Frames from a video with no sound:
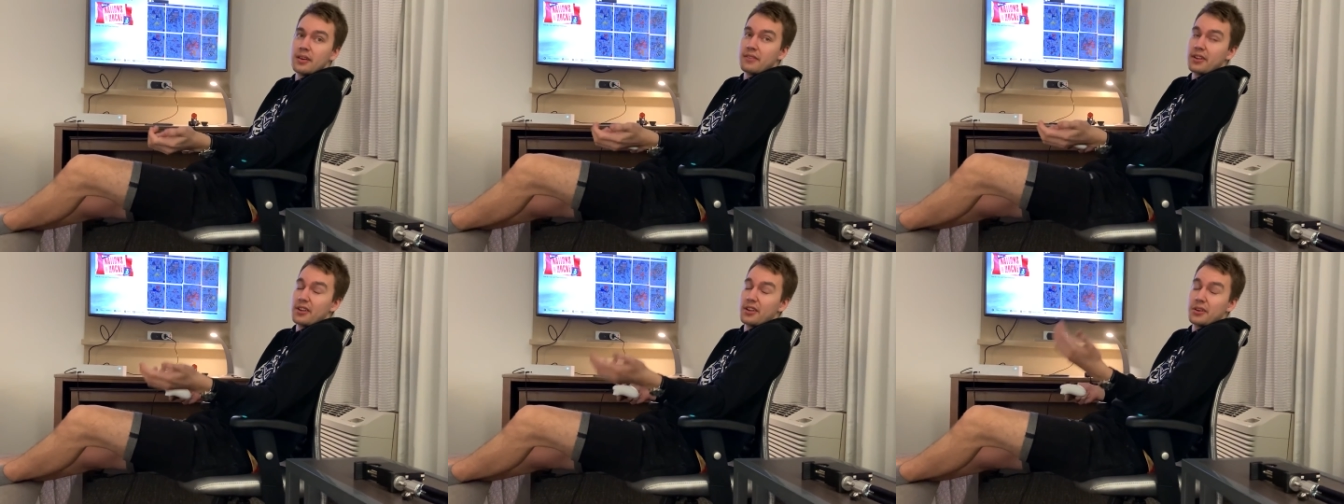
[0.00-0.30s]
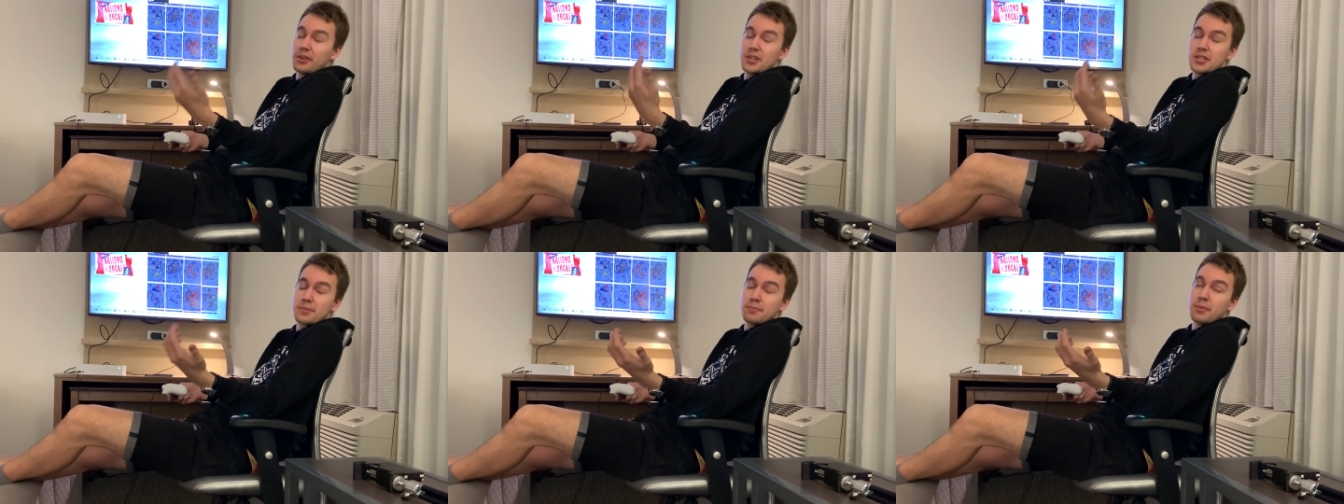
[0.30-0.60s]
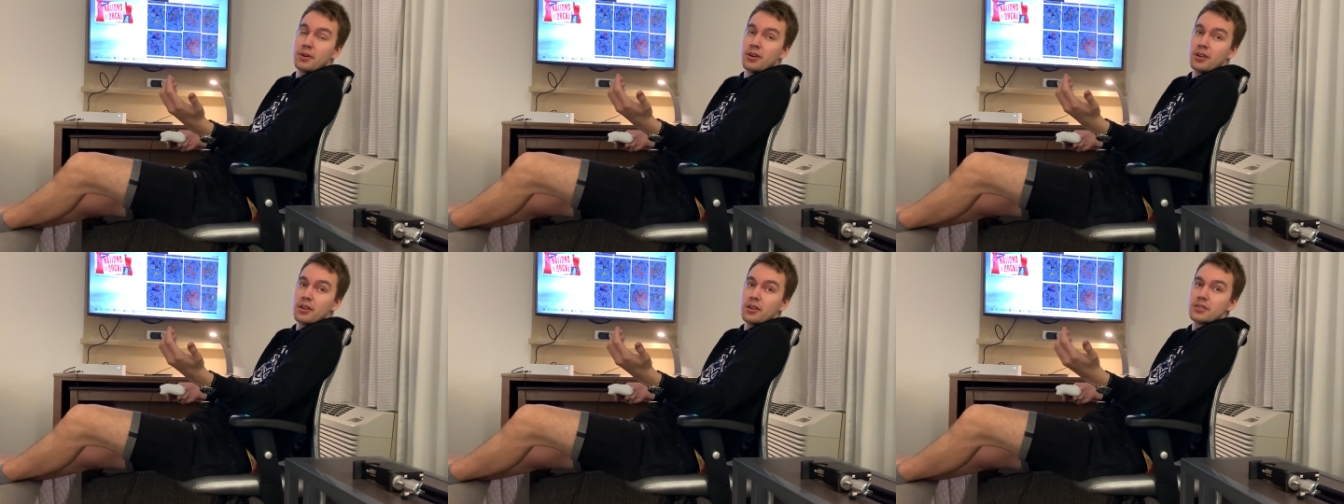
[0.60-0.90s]
even though he's
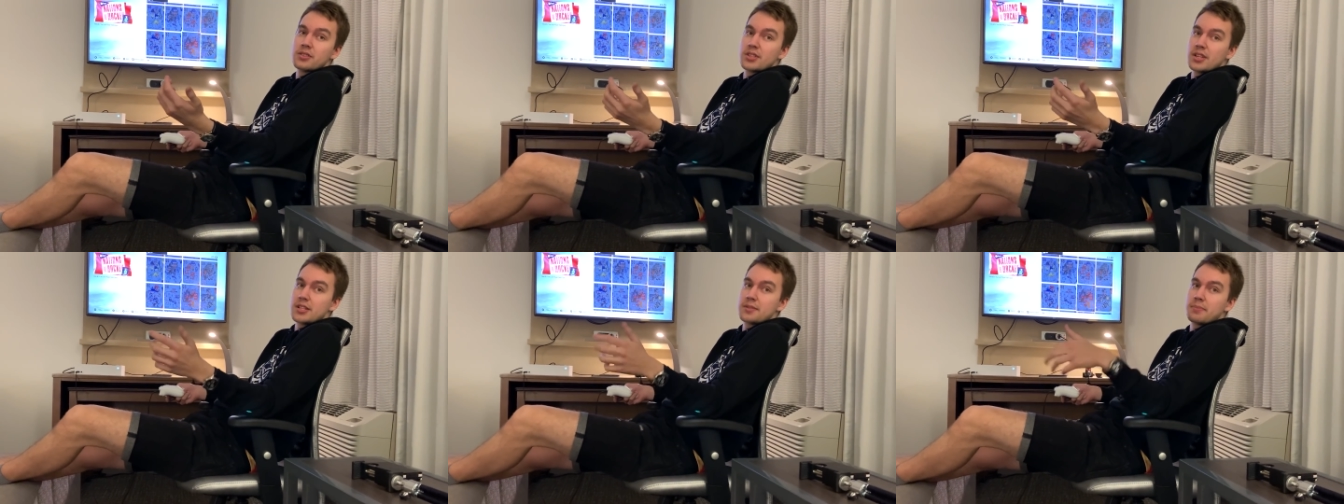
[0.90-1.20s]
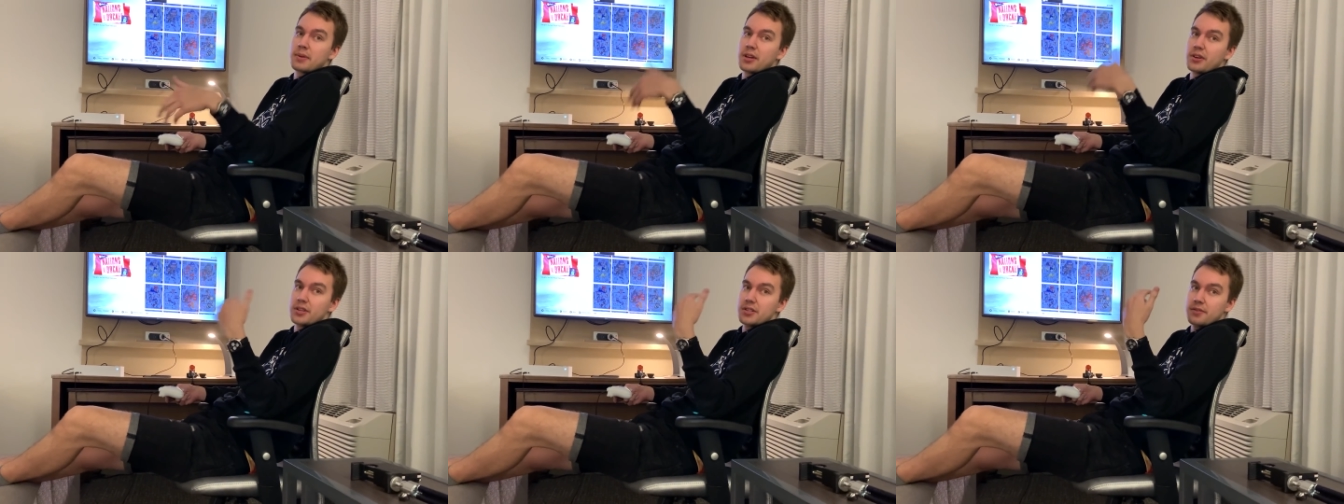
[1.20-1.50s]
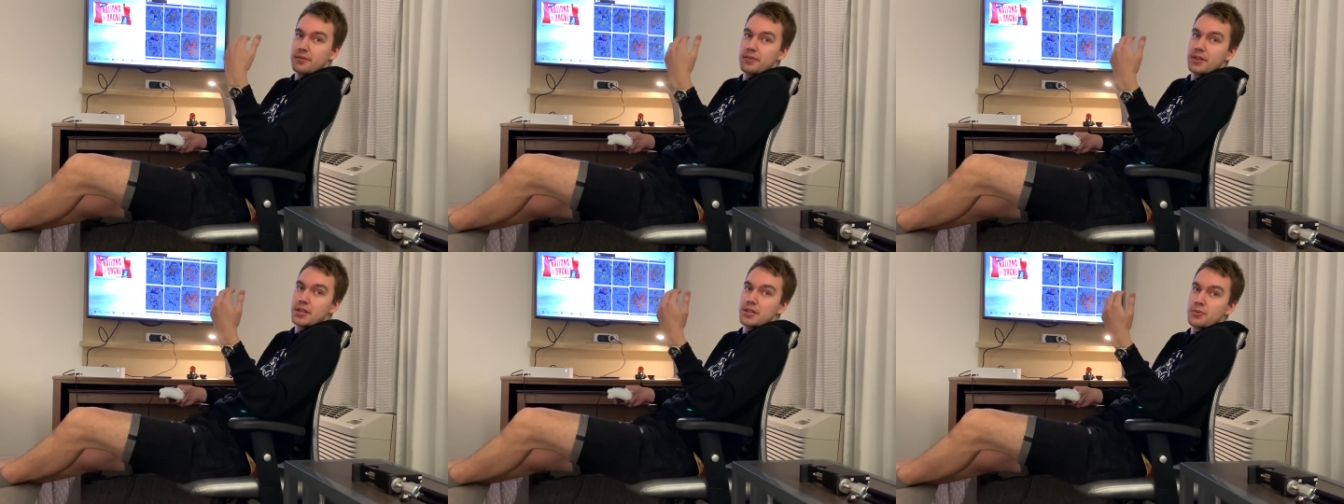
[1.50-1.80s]
small, just okay.
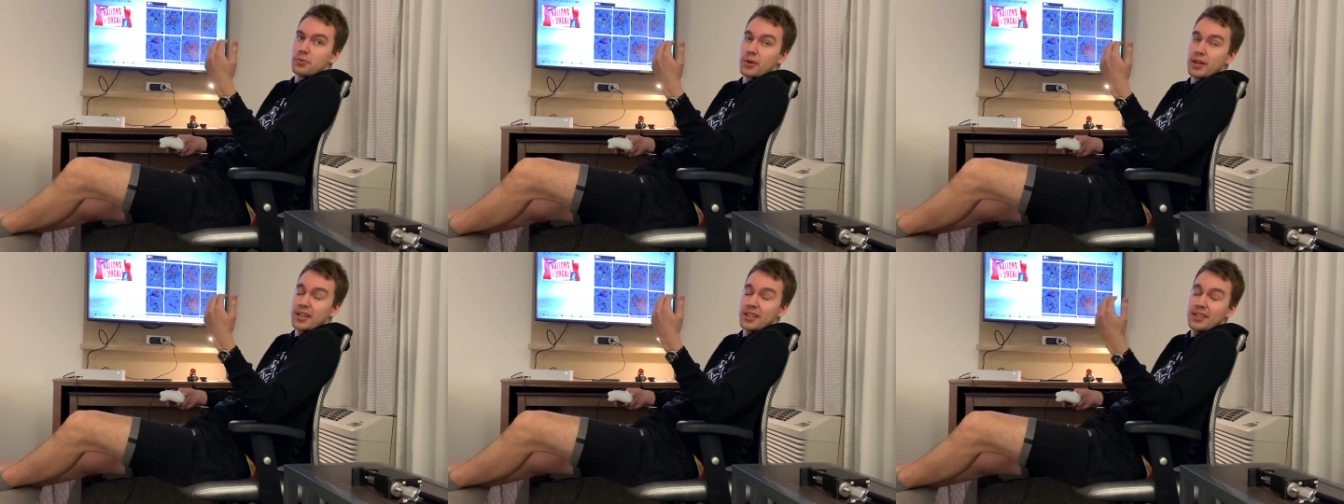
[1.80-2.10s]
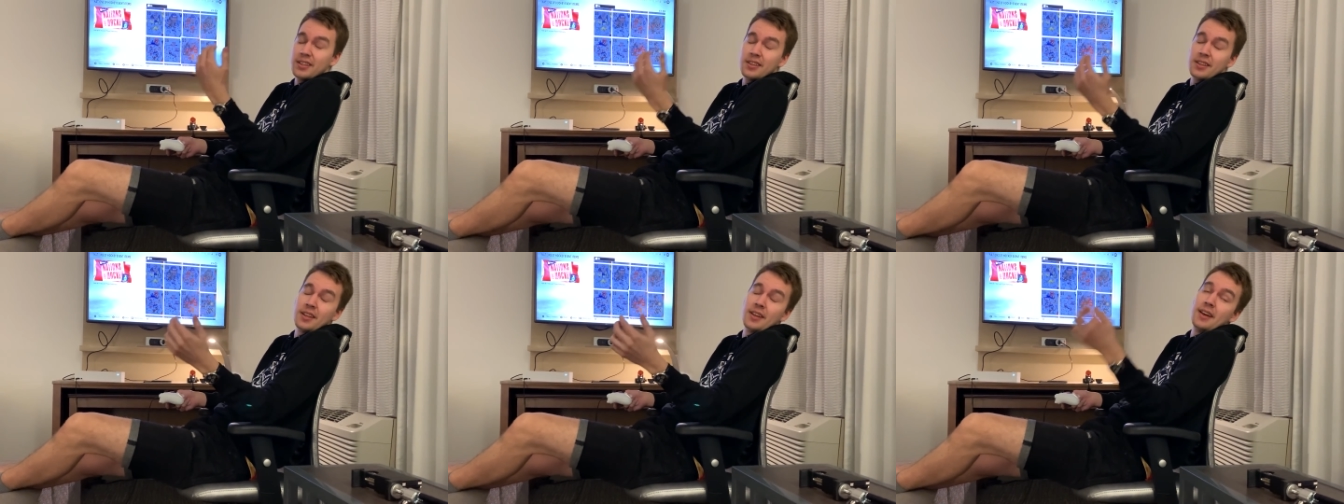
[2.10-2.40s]
because of his weight.